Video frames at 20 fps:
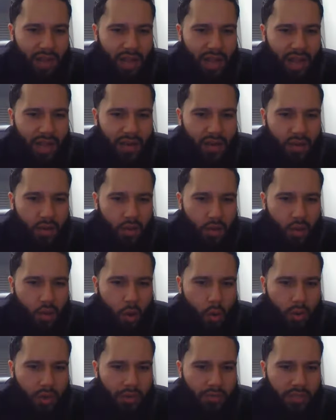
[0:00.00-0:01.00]
I gotta go
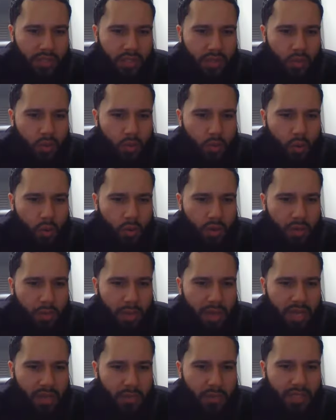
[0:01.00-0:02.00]
going. I'm still going and
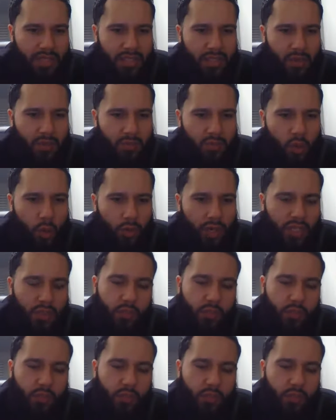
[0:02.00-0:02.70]
making myself known.